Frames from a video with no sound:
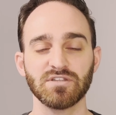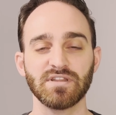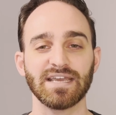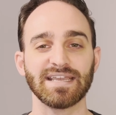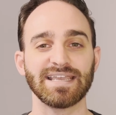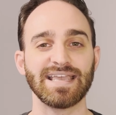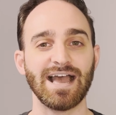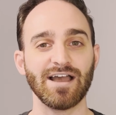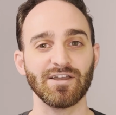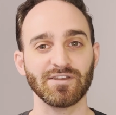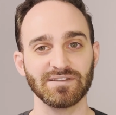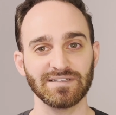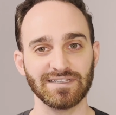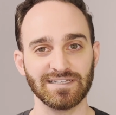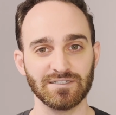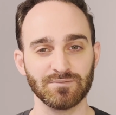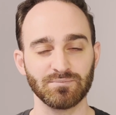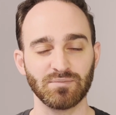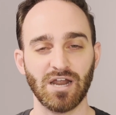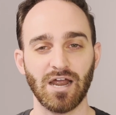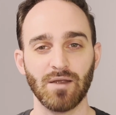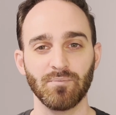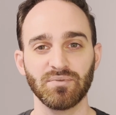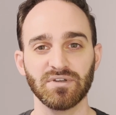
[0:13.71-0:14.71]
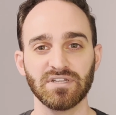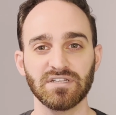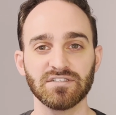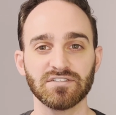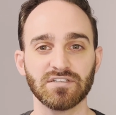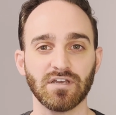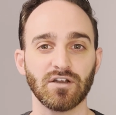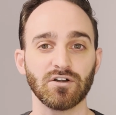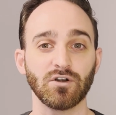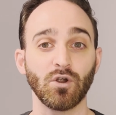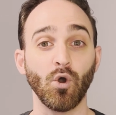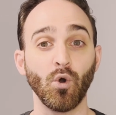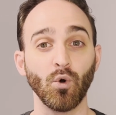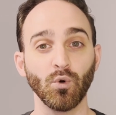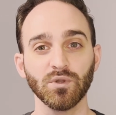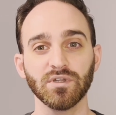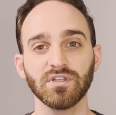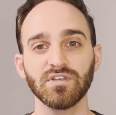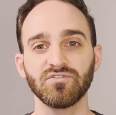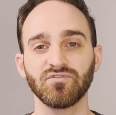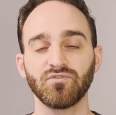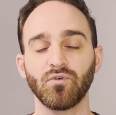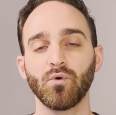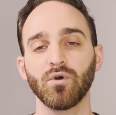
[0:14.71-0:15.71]
that calculated properties are
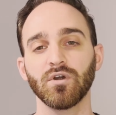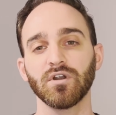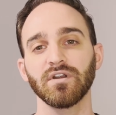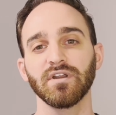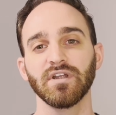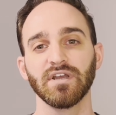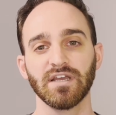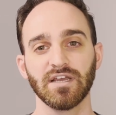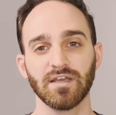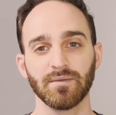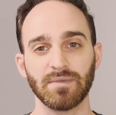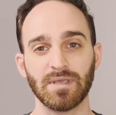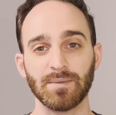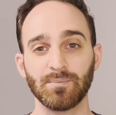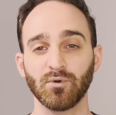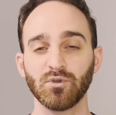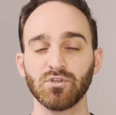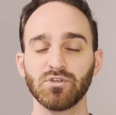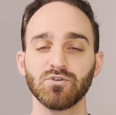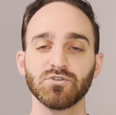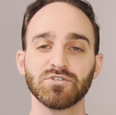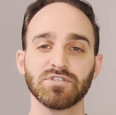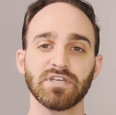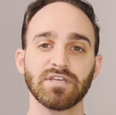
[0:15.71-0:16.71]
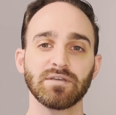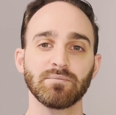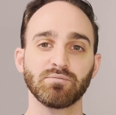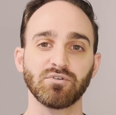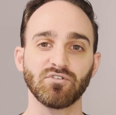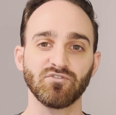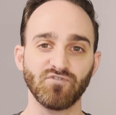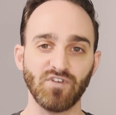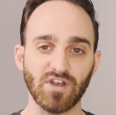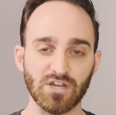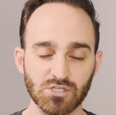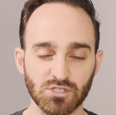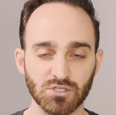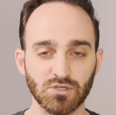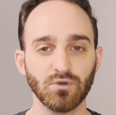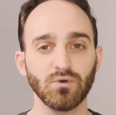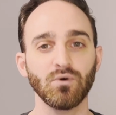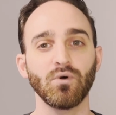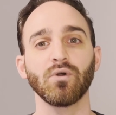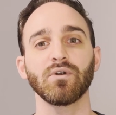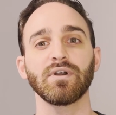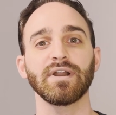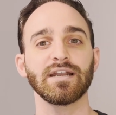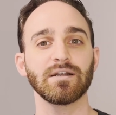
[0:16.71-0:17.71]
only for people using
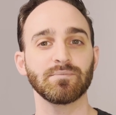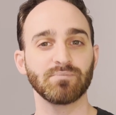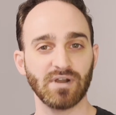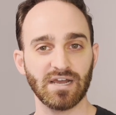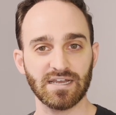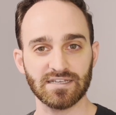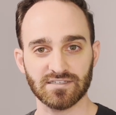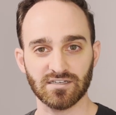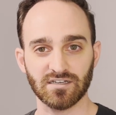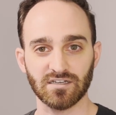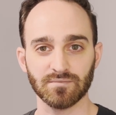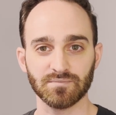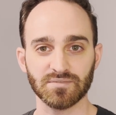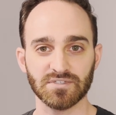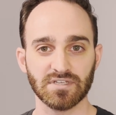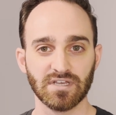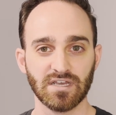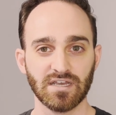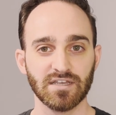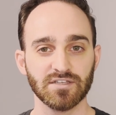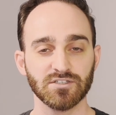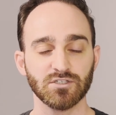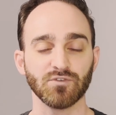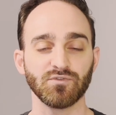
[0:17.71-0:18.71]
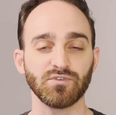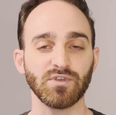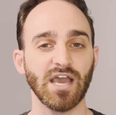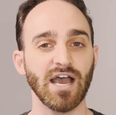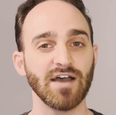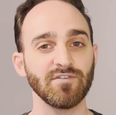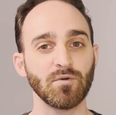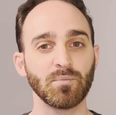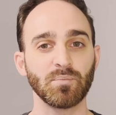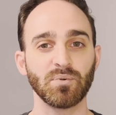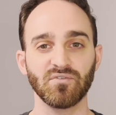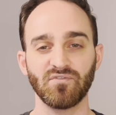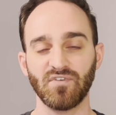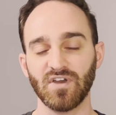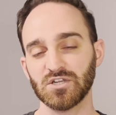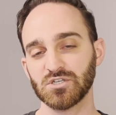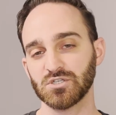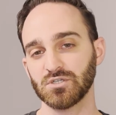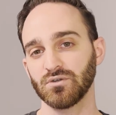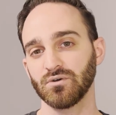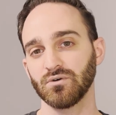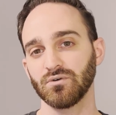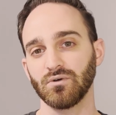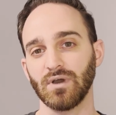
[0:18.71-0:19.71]
professional or enterprise hubs. So if you have a
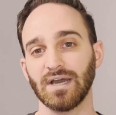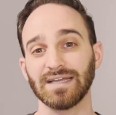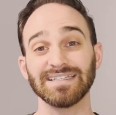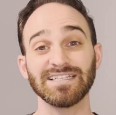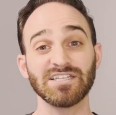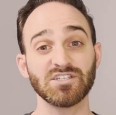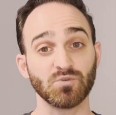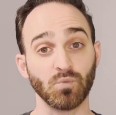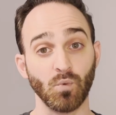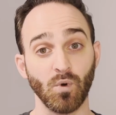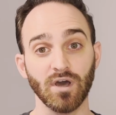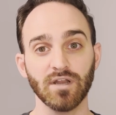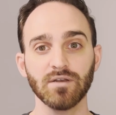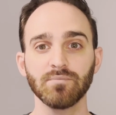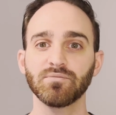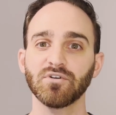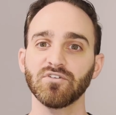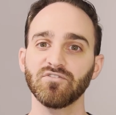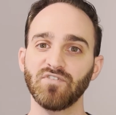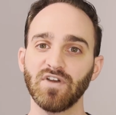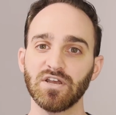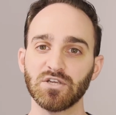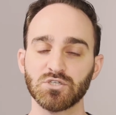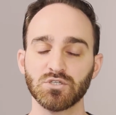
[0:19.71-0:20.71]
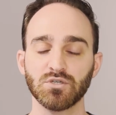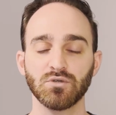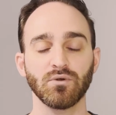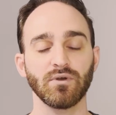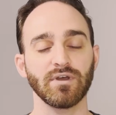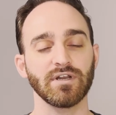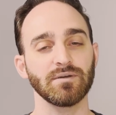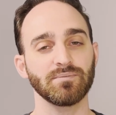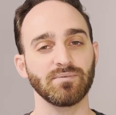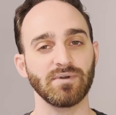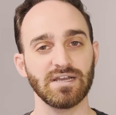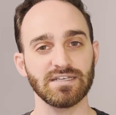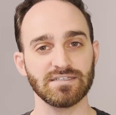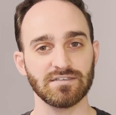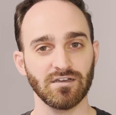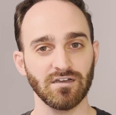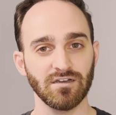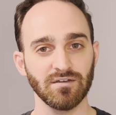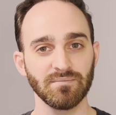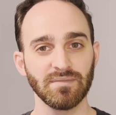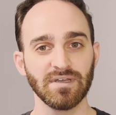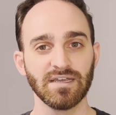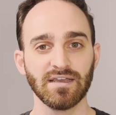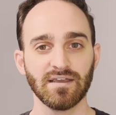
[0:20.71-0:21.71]
professional, at least one professional enterprise
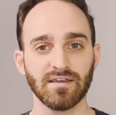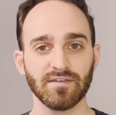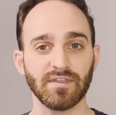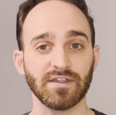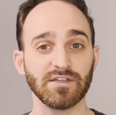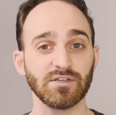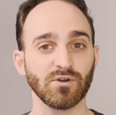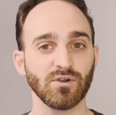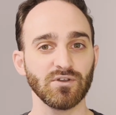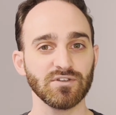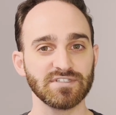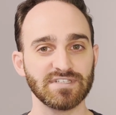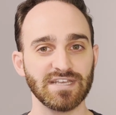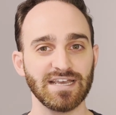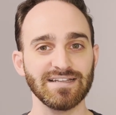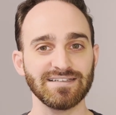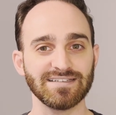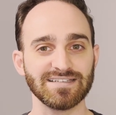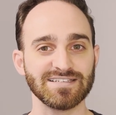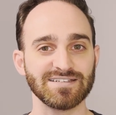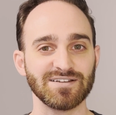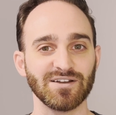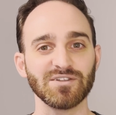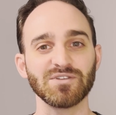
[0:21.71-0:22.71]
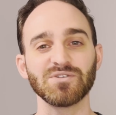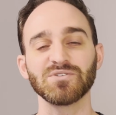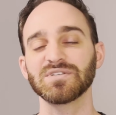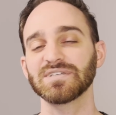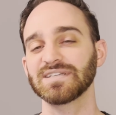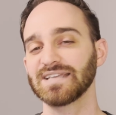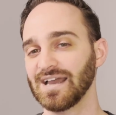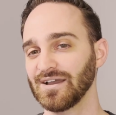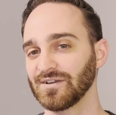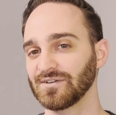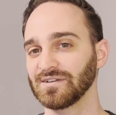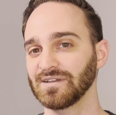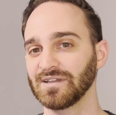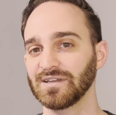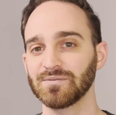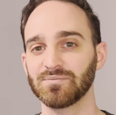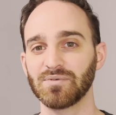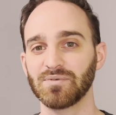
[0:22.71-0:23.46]
hub, then you're all set to start using calculated